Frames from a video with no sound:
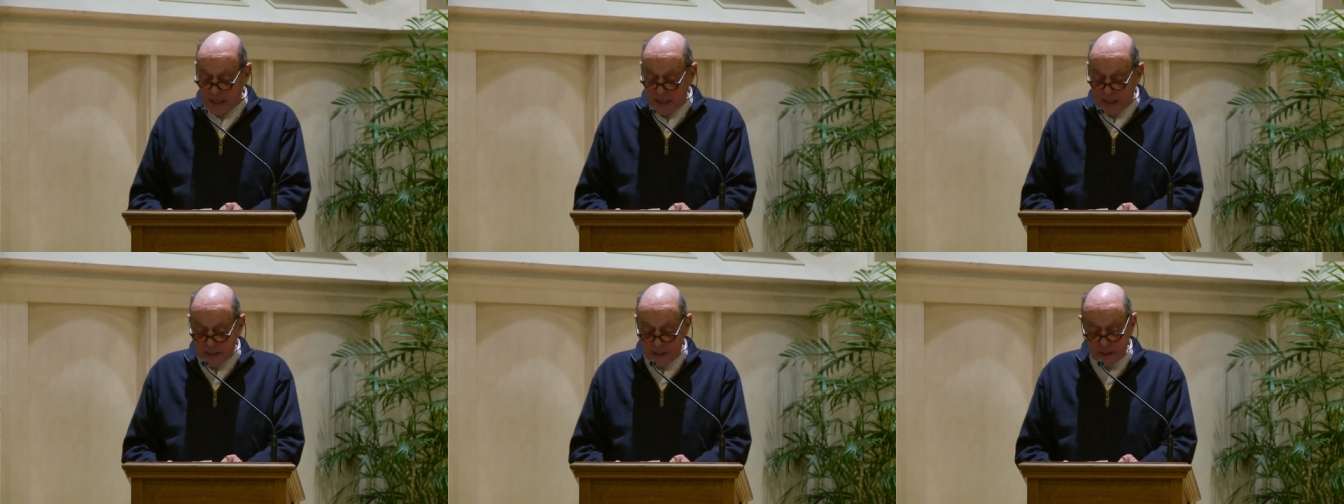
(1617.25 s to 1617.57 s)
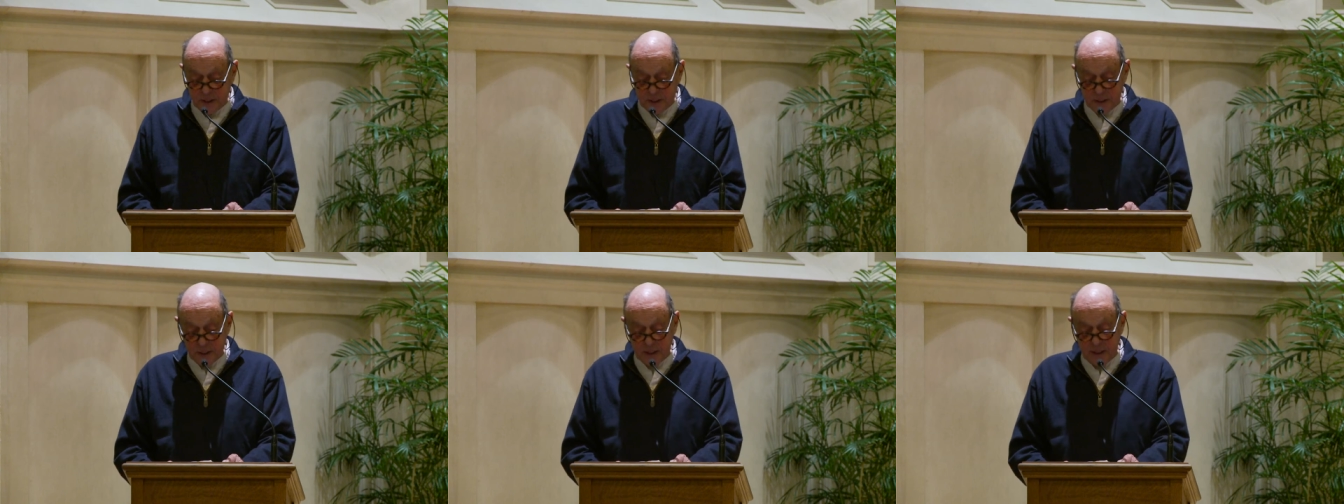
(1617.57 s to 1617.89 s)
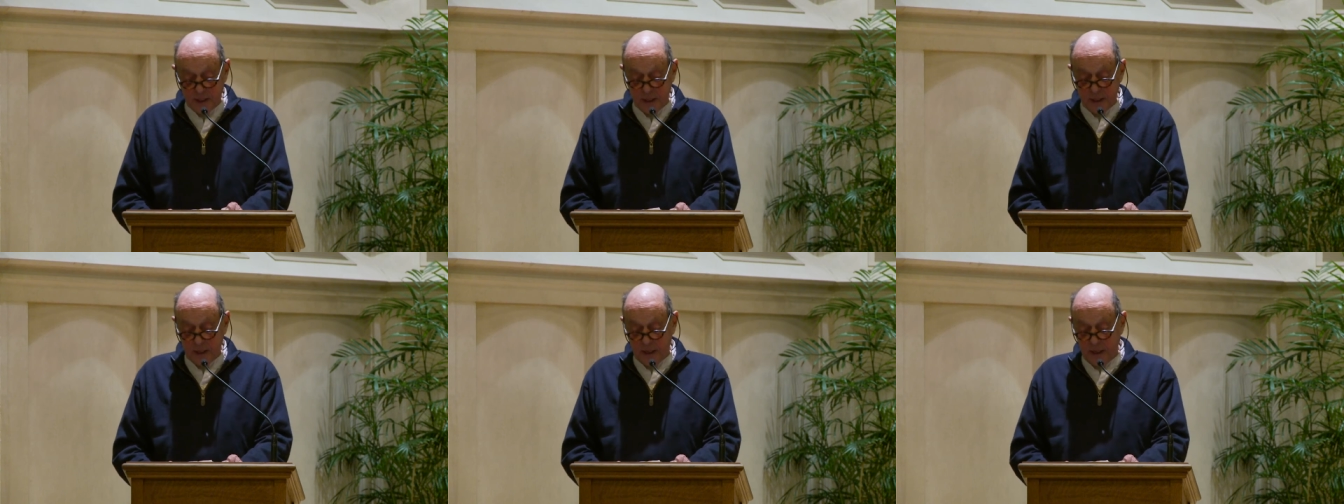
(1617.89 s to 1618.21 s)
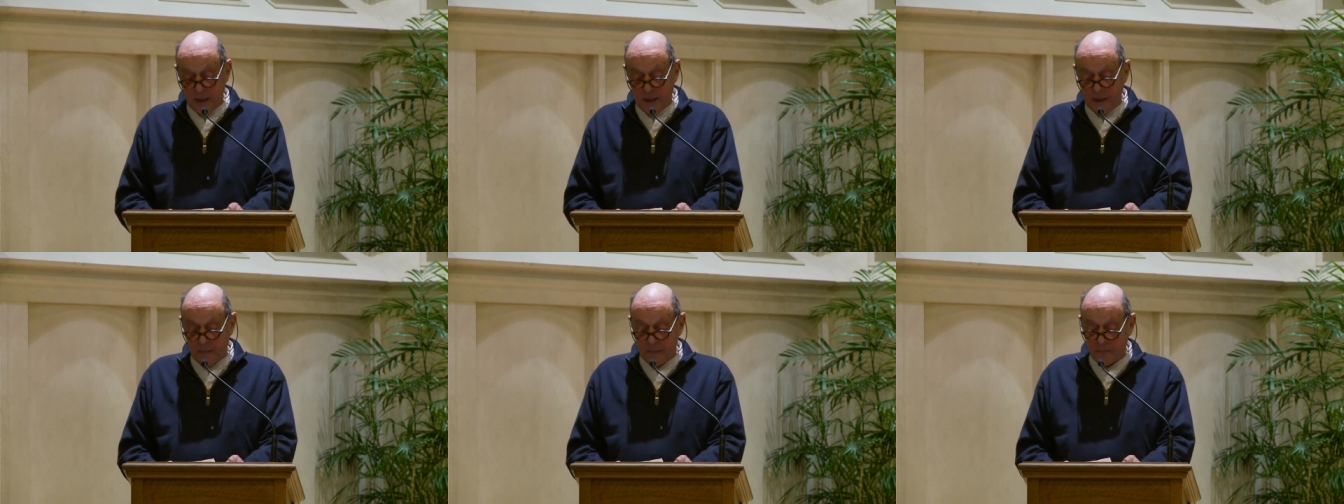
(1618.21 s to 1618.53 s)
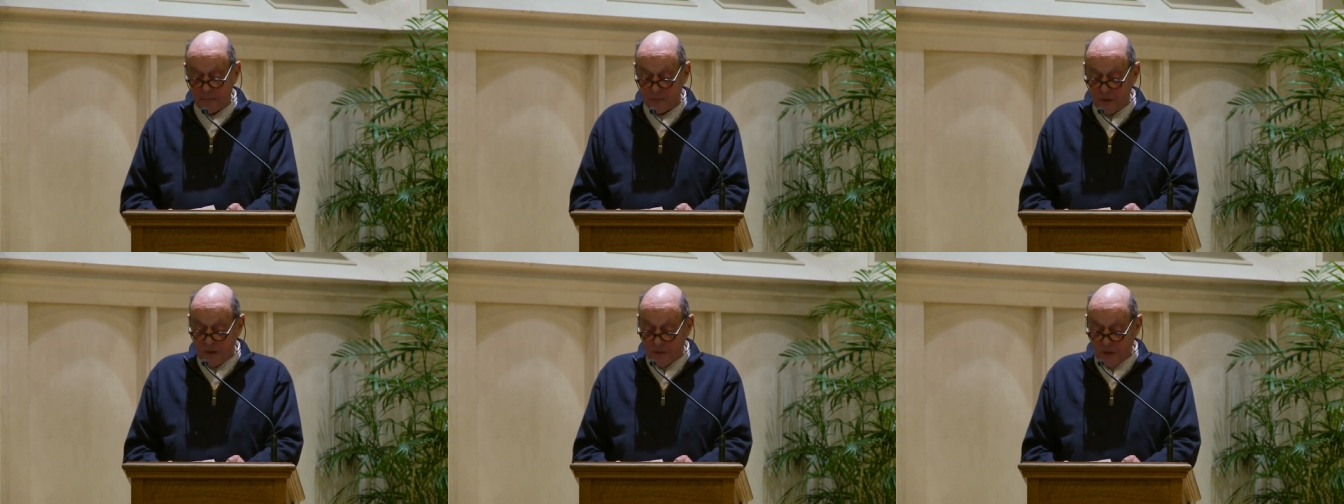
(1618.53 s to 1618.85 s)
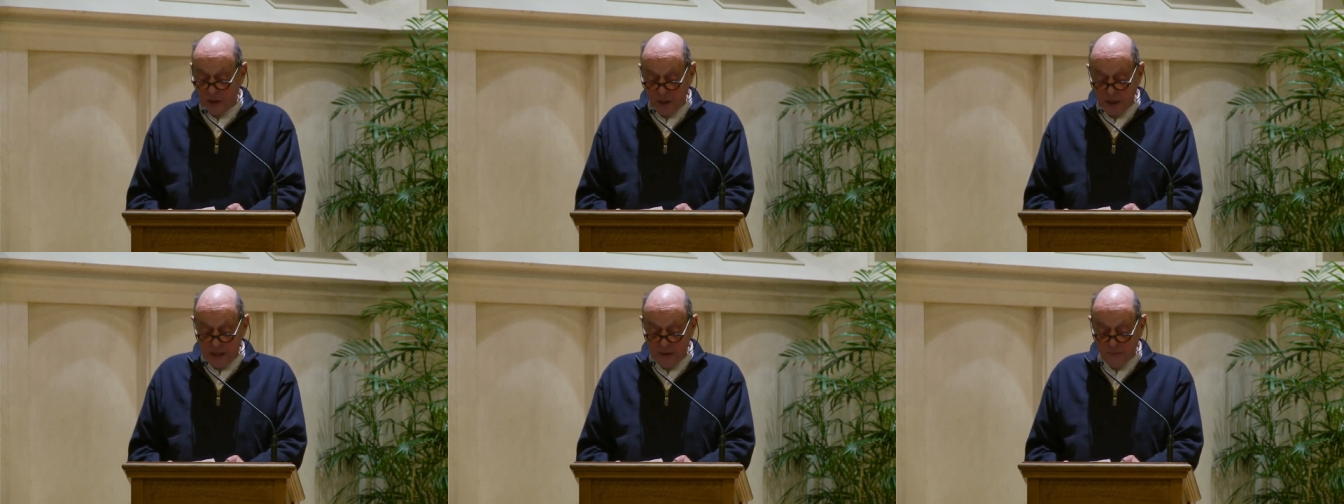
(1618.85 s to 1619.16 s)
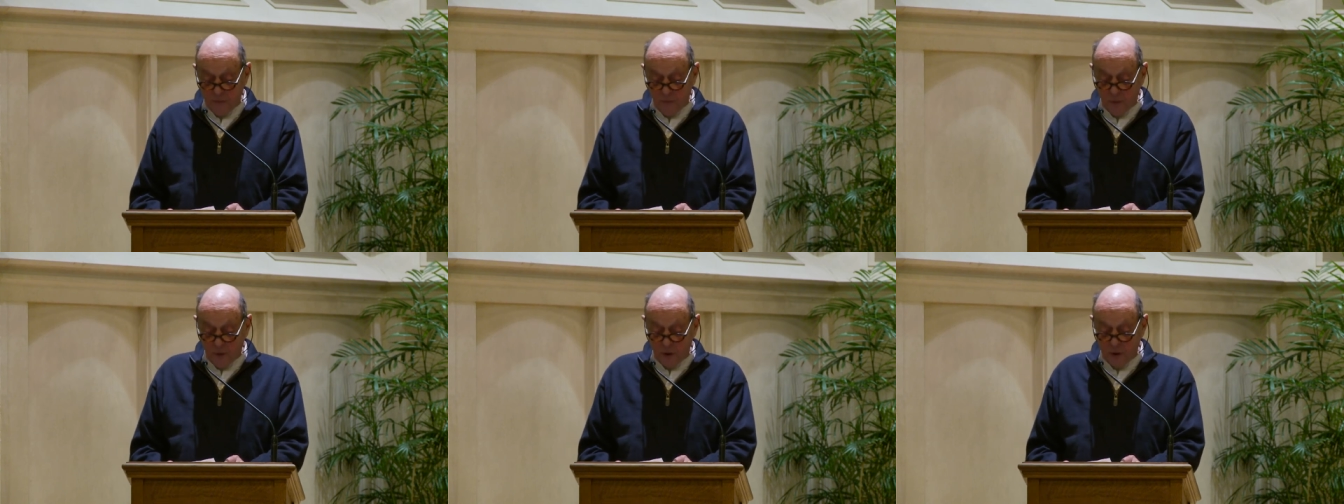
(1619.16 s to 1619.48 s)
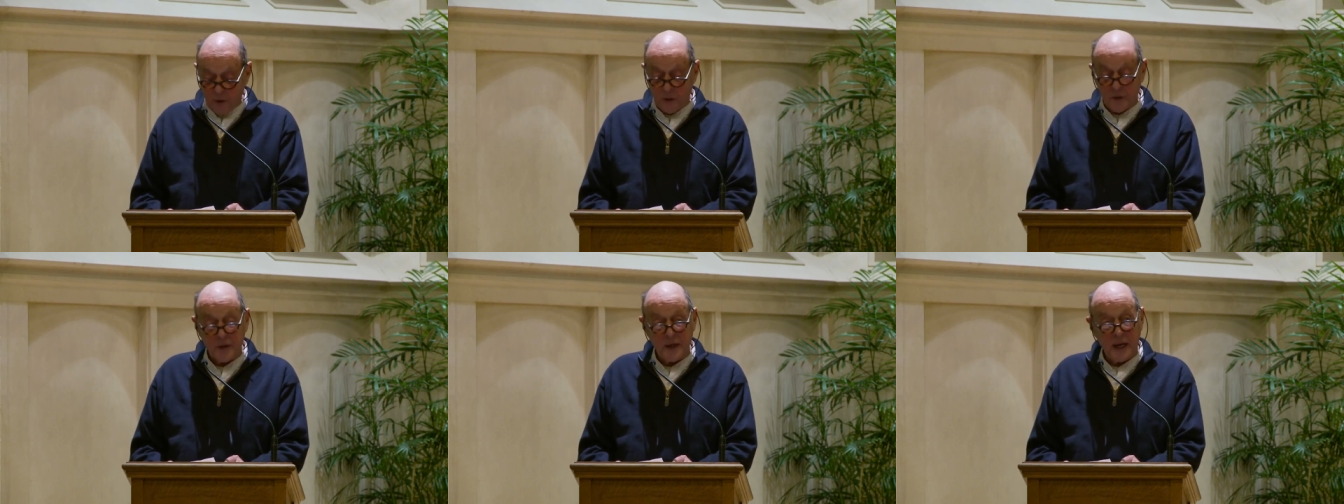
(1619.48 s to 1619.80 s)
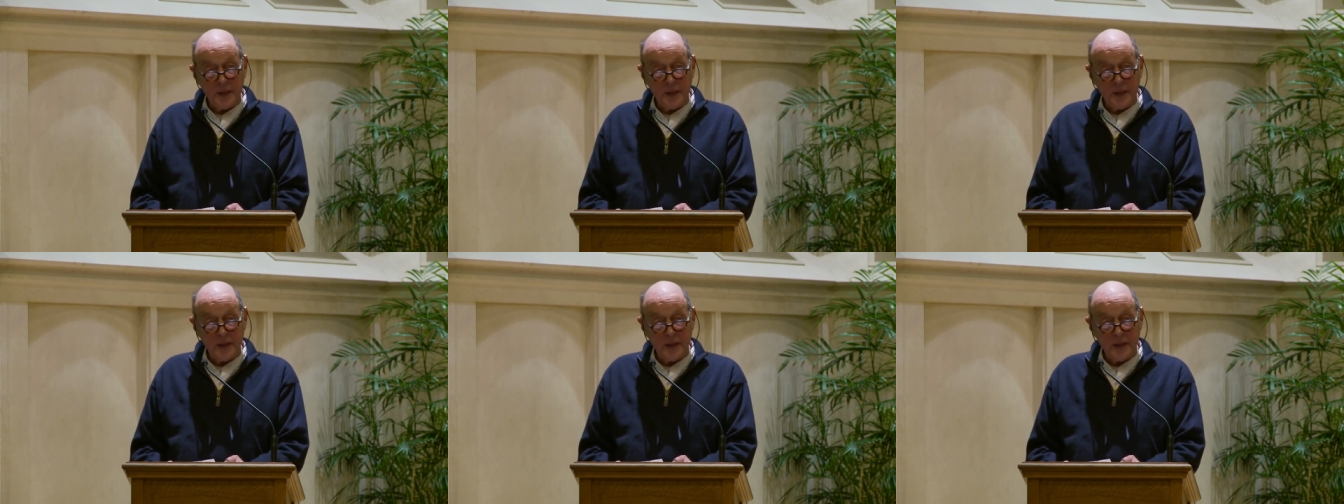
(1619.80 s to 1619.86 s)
is um, the life world